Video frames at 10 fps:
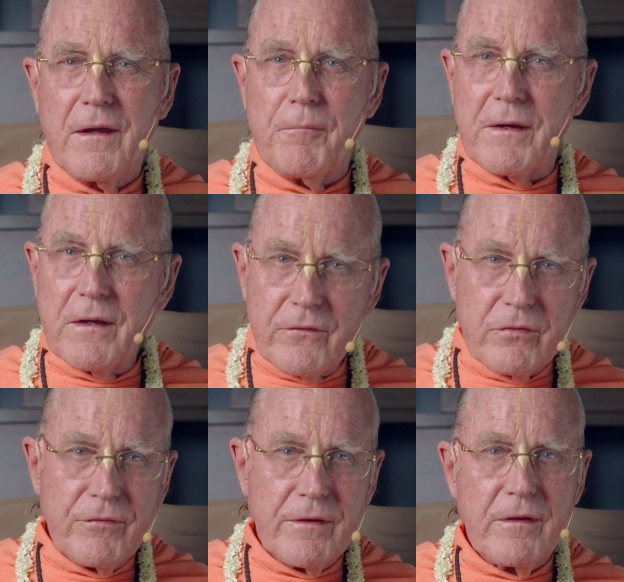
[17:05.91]
Because
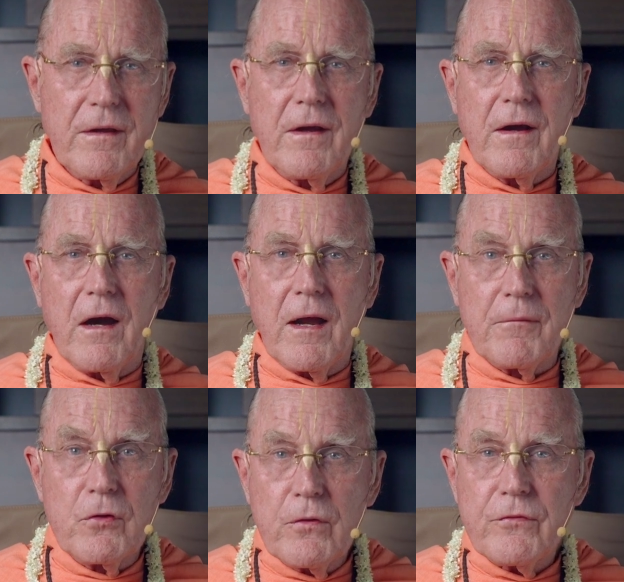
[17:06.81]
of it,
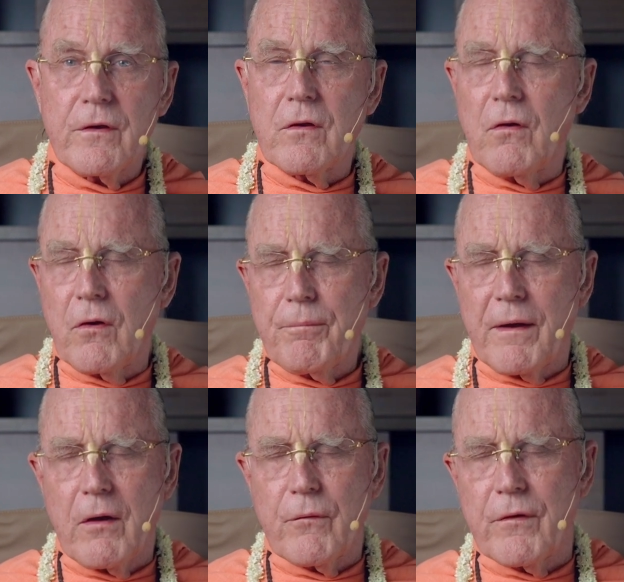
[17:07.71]
I'm losing all
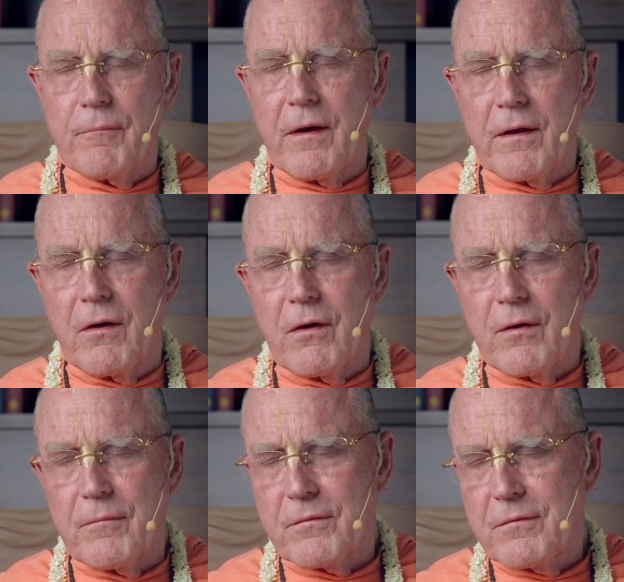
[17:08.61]
power in my
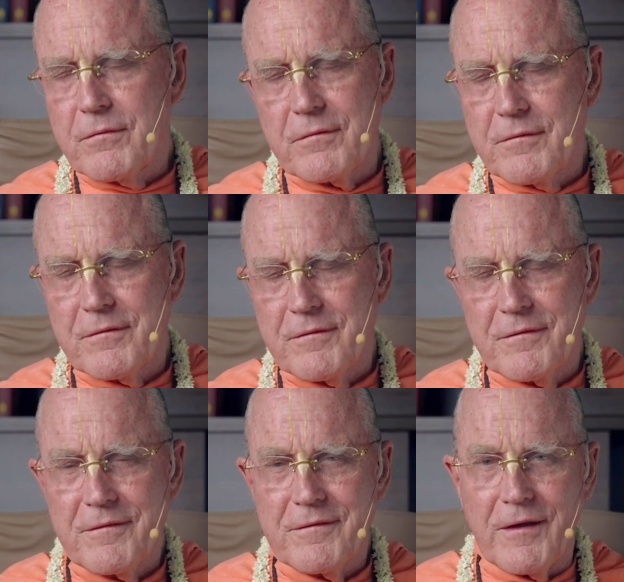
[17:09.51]
arms.
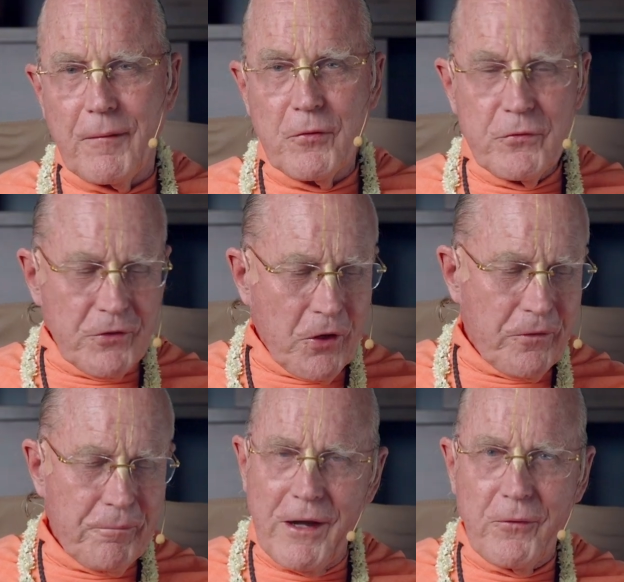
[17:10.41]
I'm losing all the
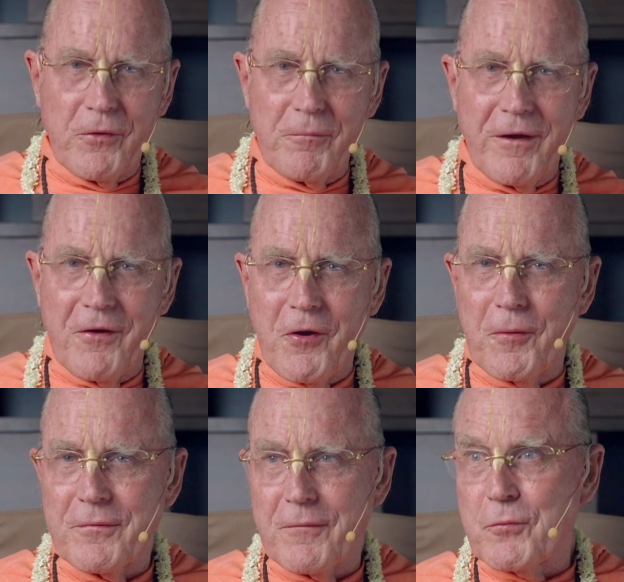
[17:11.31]
power in my
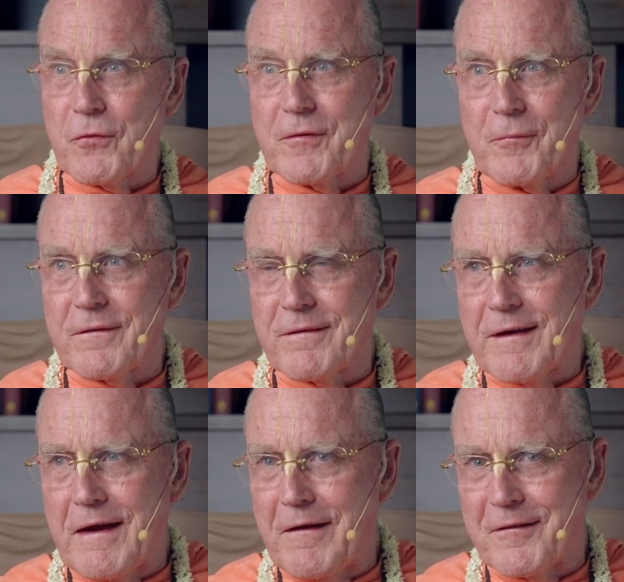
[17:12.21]
arms. I'm supposed to milk the
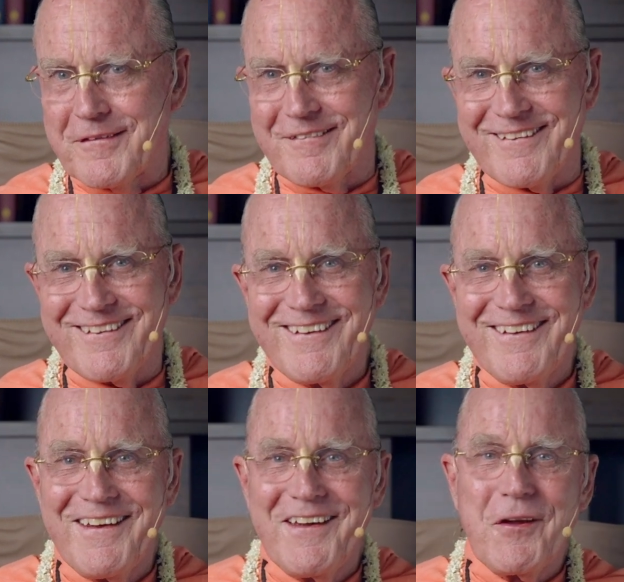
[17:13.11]
cows.
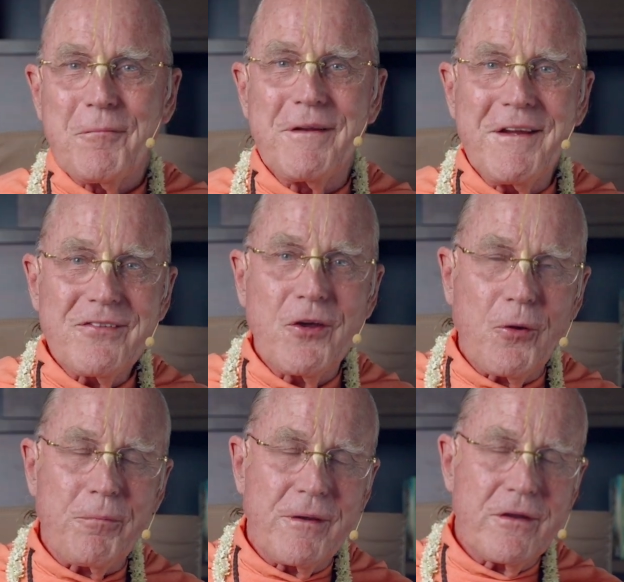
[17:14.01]
Please
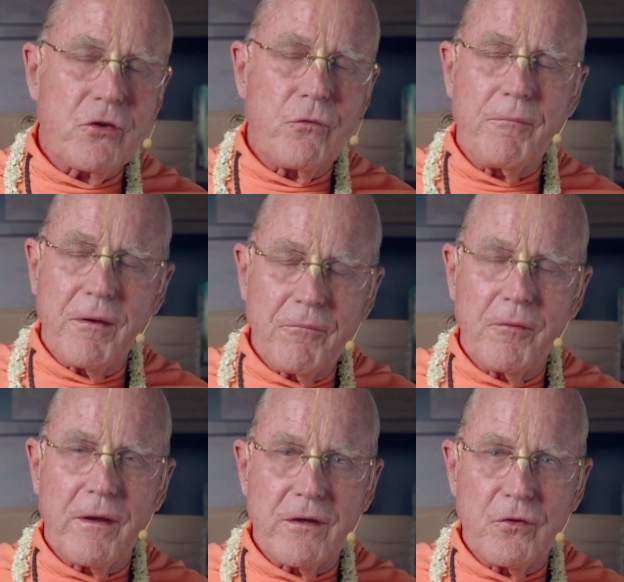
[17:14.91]
help me to remember
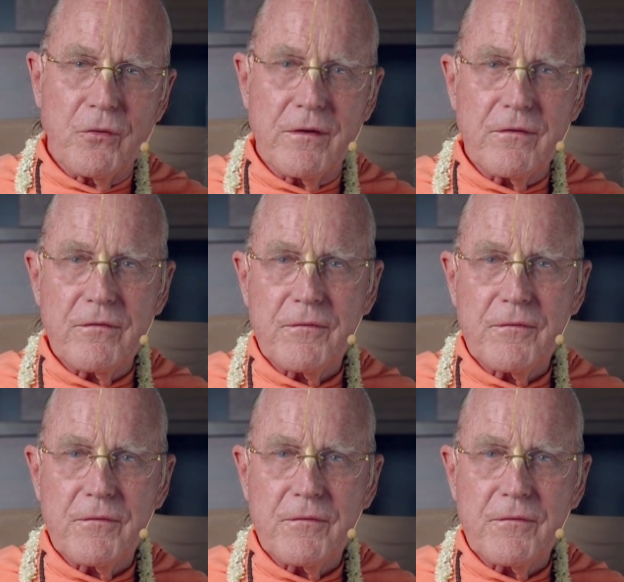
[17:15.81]
my duties.